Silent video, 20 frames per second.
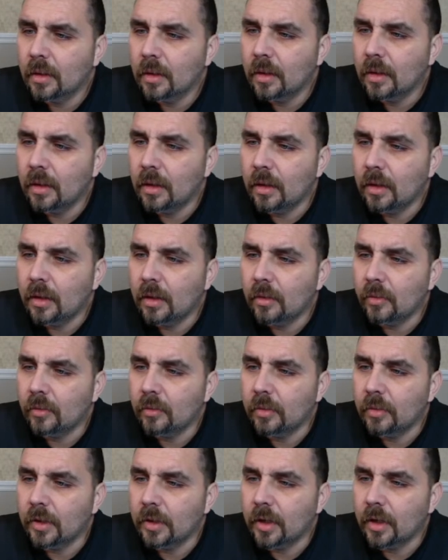Oh,
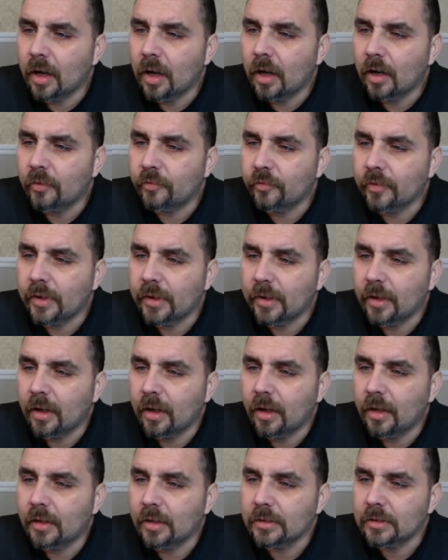one off and
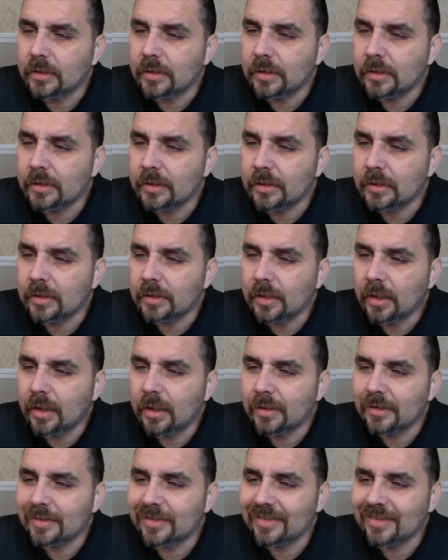on, said G
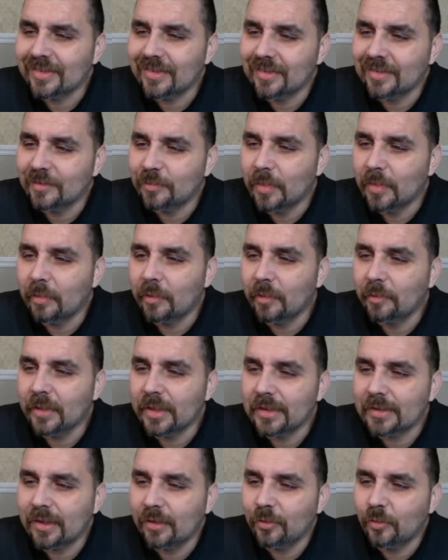Thoughts. Bubba
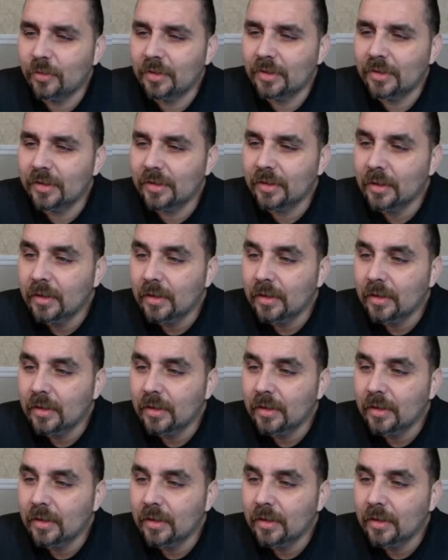Mesa won.